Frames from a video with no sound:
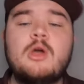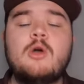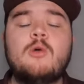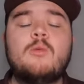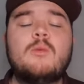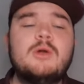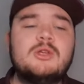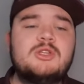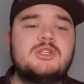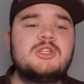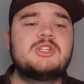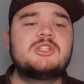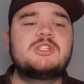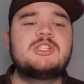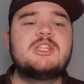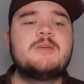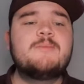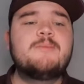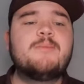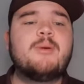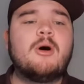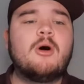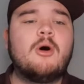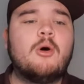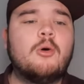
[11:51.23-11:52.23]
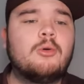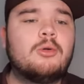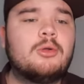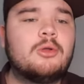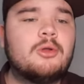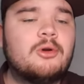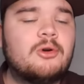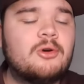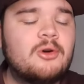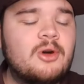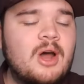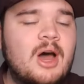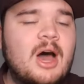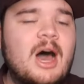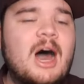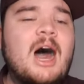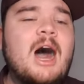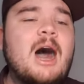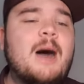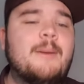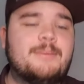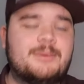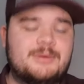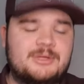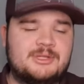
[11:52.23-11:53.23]
which is the polar
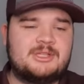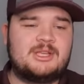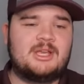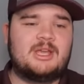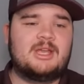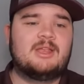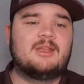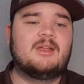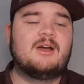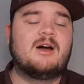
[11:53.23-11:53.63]
opposite